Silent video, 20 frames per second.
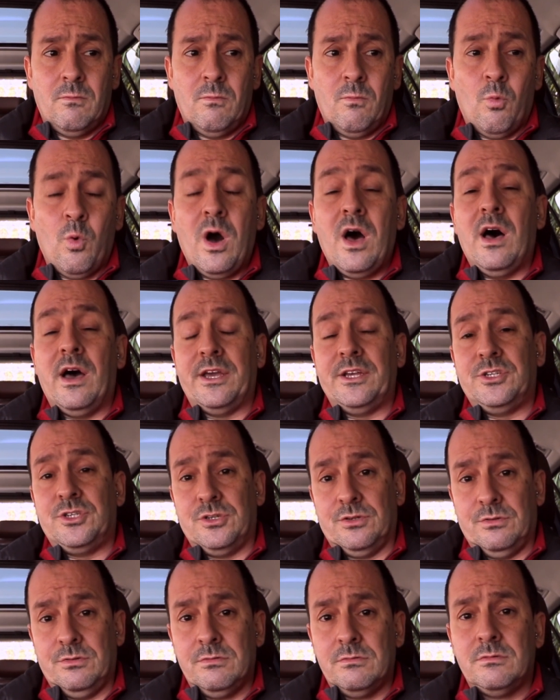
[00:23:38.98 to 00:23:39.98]
what I
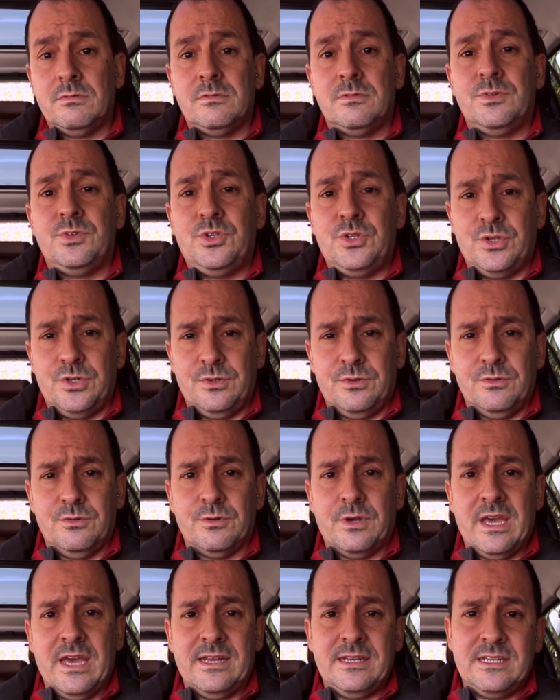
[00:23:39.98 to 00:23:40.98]
do to
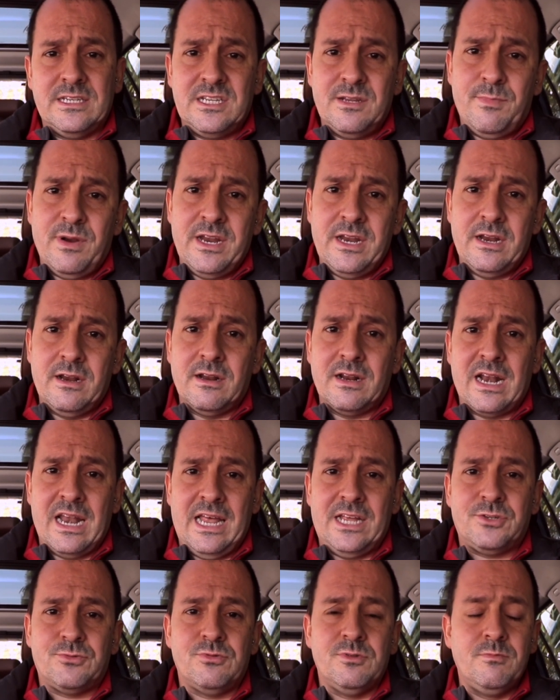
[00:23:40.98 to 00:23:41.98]
get discipline in the
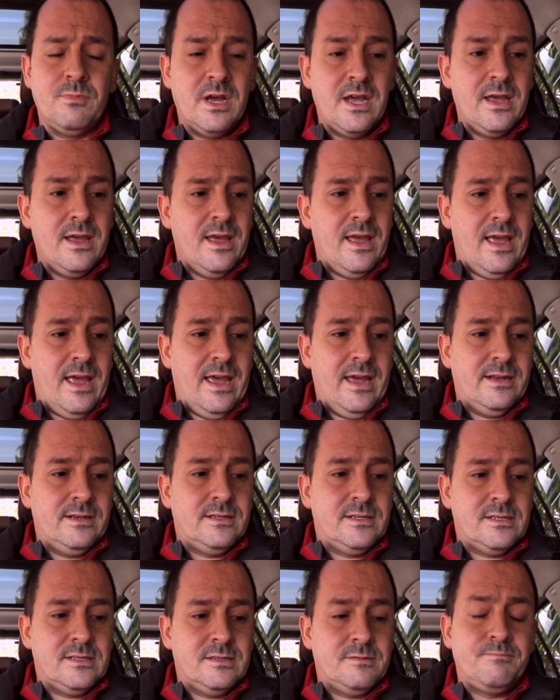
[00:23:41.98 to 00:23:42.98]
classroom
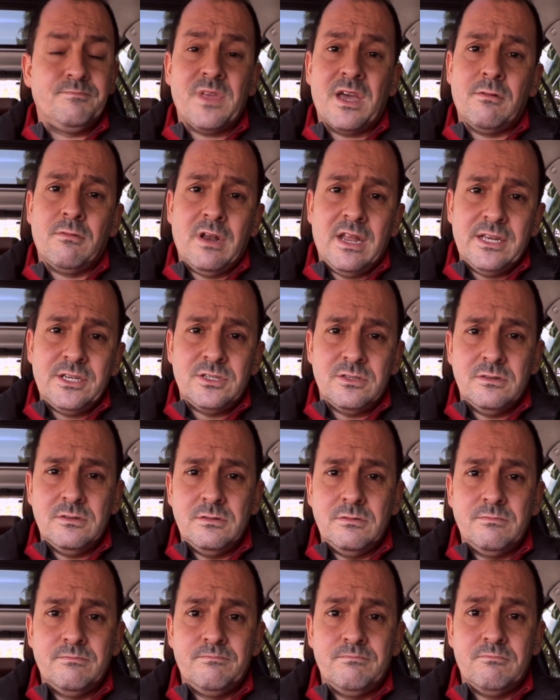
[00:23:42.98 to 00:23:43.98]
and um, I would like
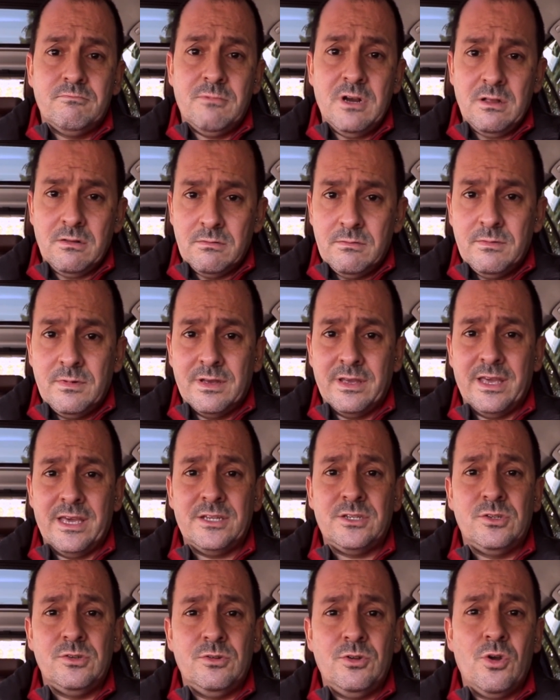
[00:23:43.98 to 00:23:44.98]
to, well,
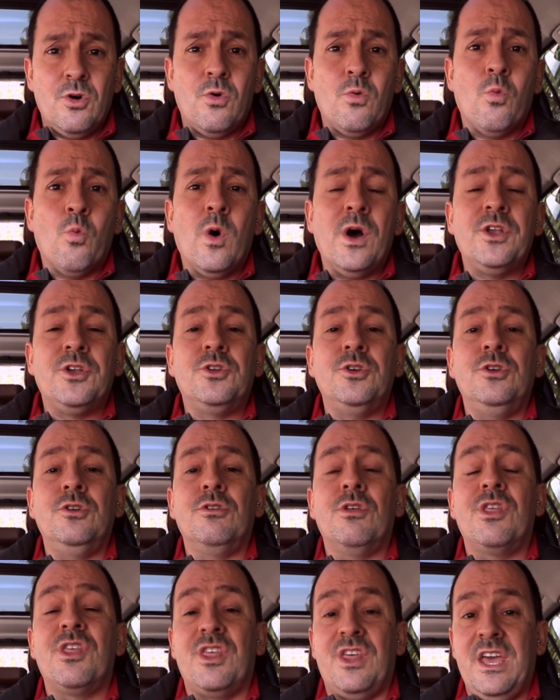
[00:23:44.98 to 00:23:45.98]
get to know what do
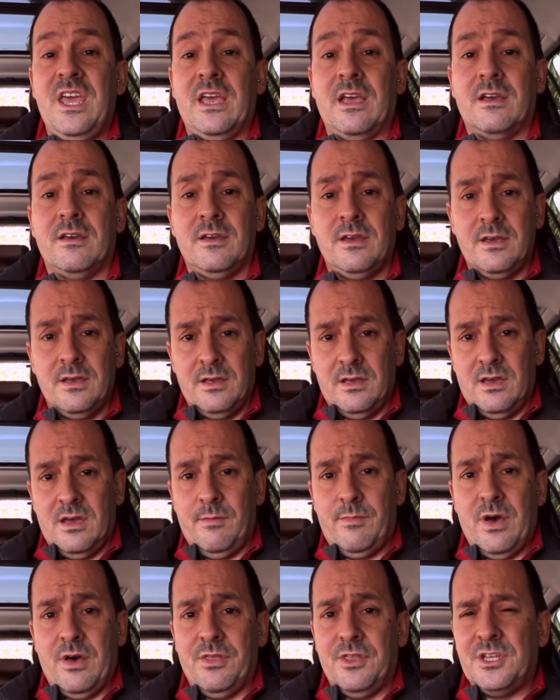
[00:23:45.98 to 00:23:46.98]
you think
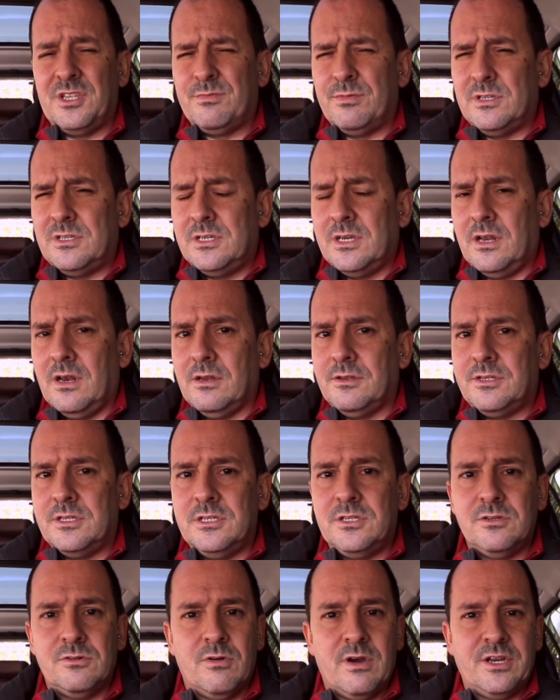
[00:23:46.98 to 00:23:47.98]
about this particular
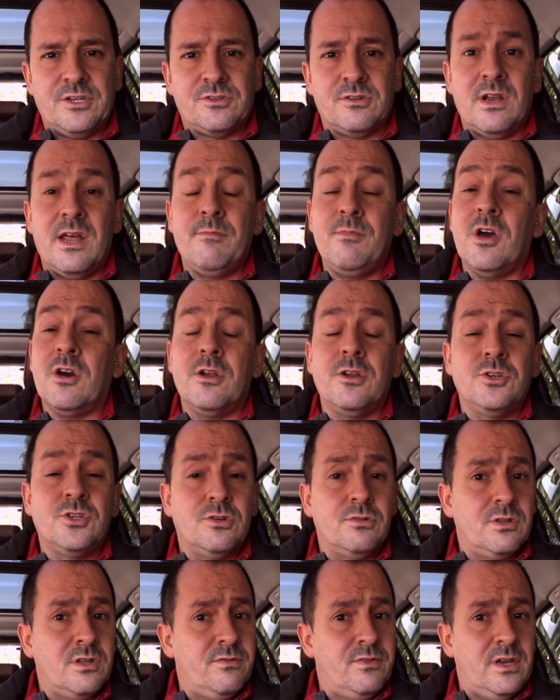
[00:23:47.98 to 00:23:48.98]
situation. I'm not going to
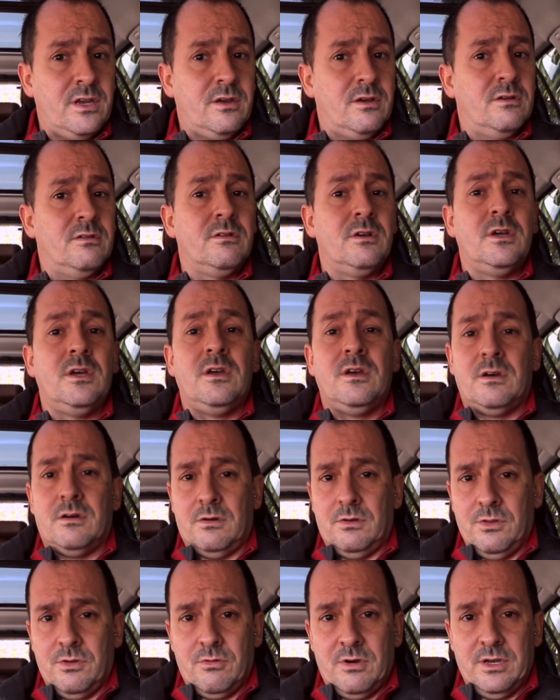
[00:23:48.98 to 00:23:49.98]
show the video,
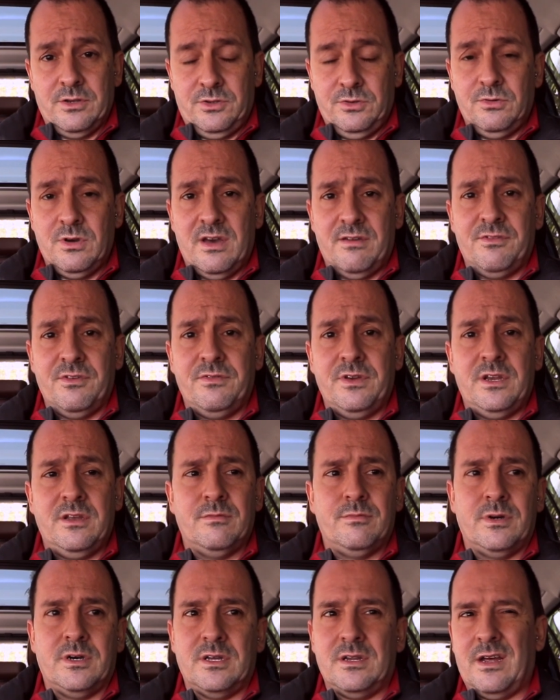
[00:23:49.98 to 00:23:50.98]
although I do have the
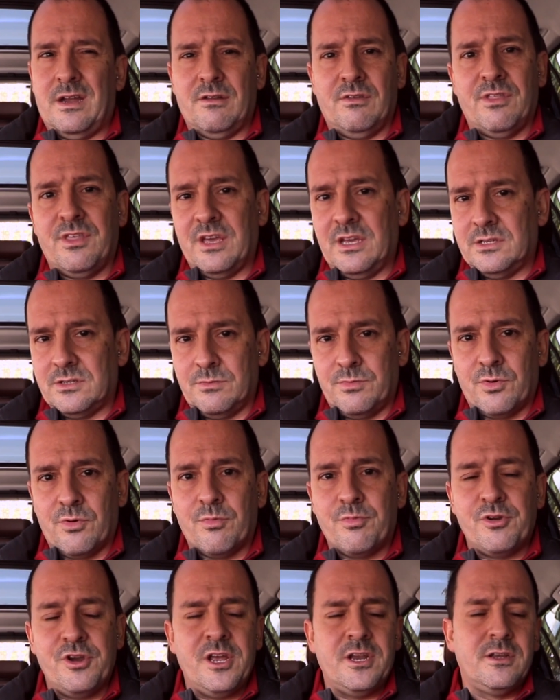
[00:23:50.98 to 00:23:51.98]
video, but I don't think it's
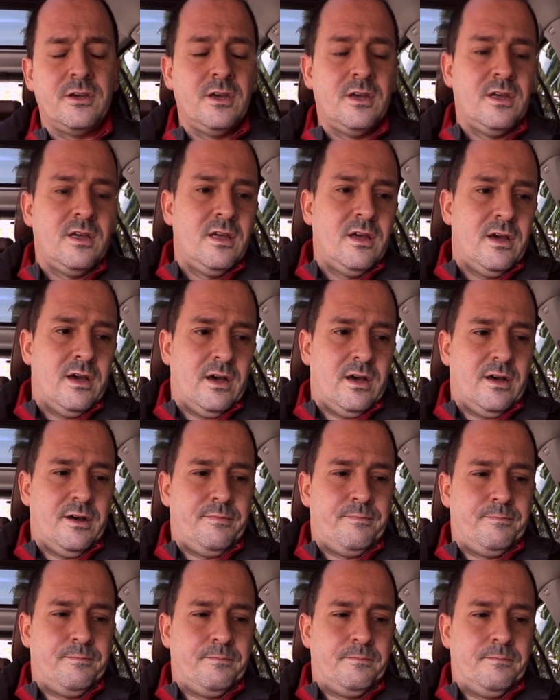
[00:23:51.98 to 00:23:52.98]
appropriate.
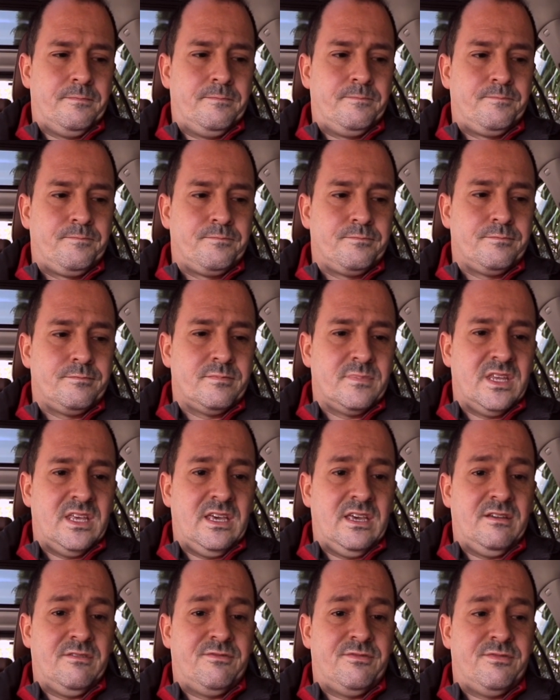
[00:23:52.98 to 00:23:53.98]
Um,
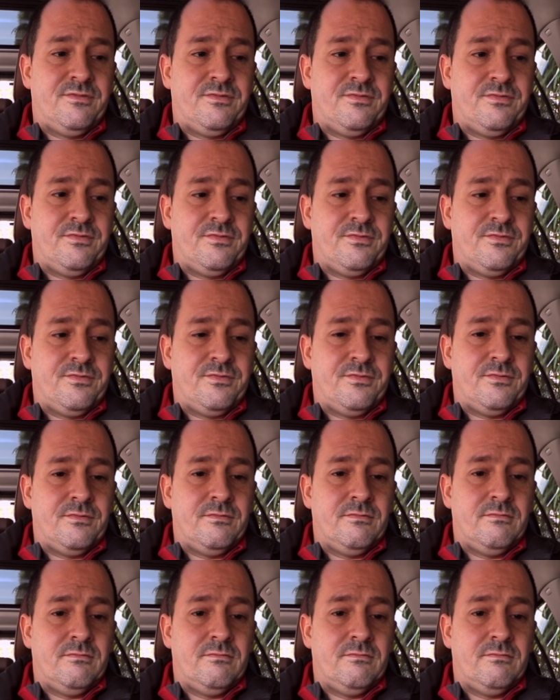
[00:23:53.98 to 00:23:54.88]
if